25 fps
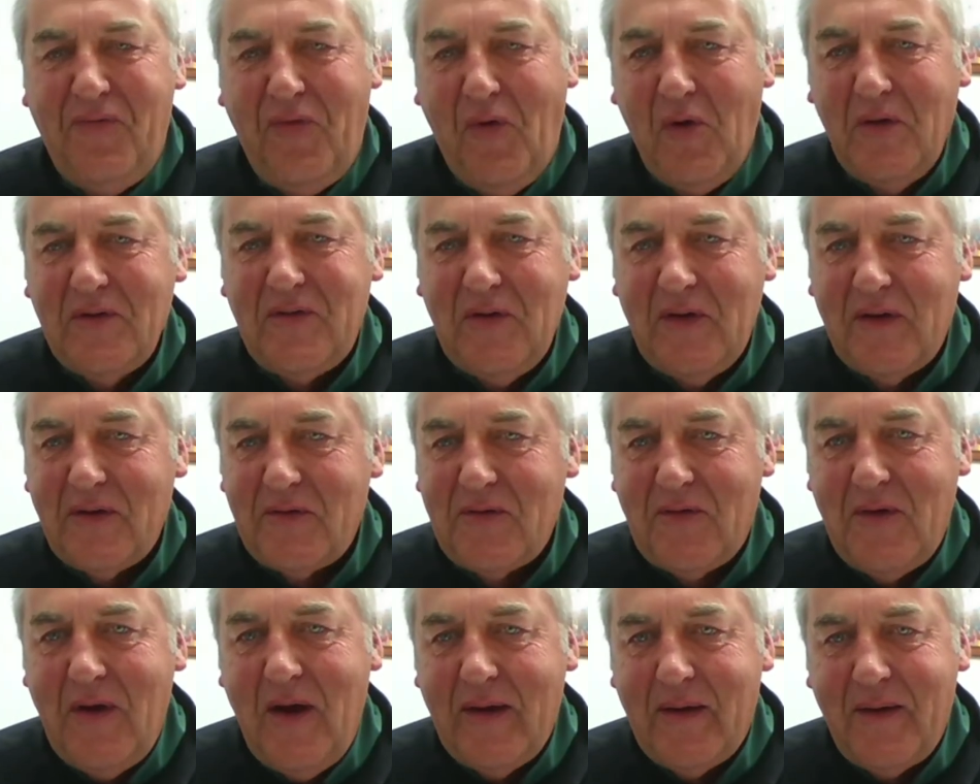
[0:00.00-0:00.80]
forward to it.
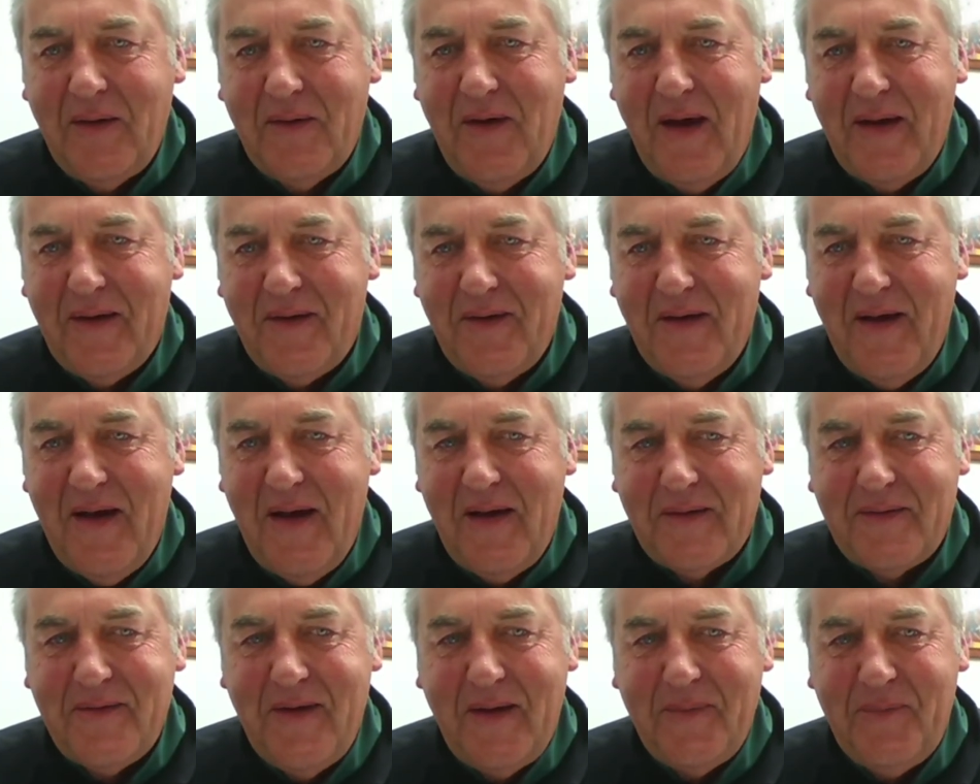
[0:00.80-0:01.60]
It's great, great
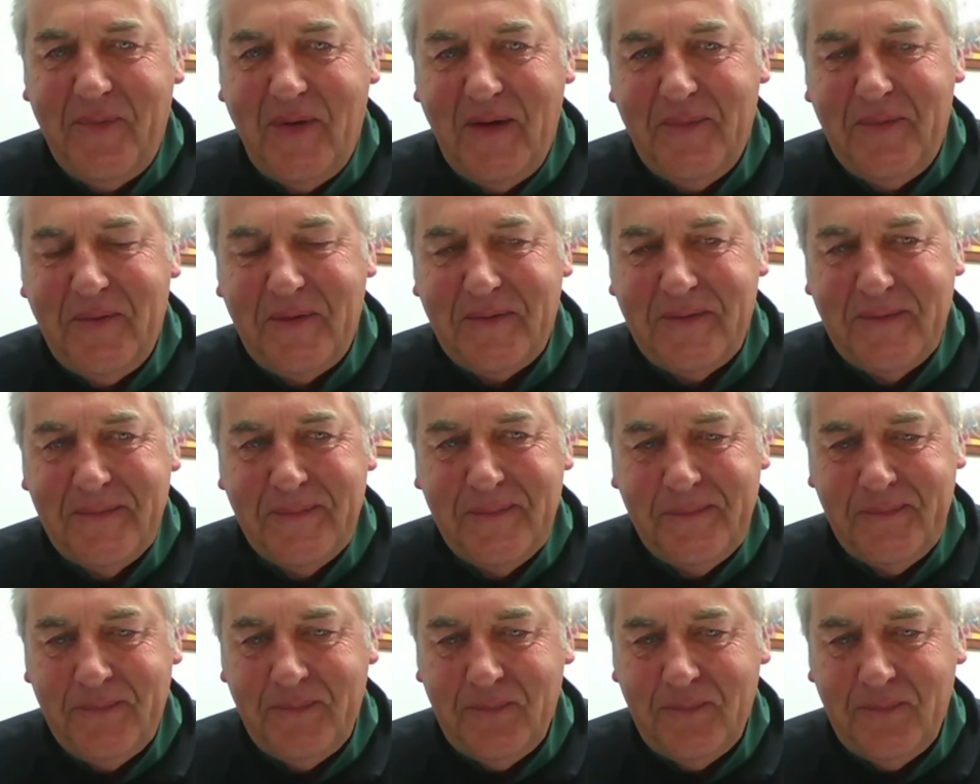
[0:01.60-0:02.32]
ground, great people.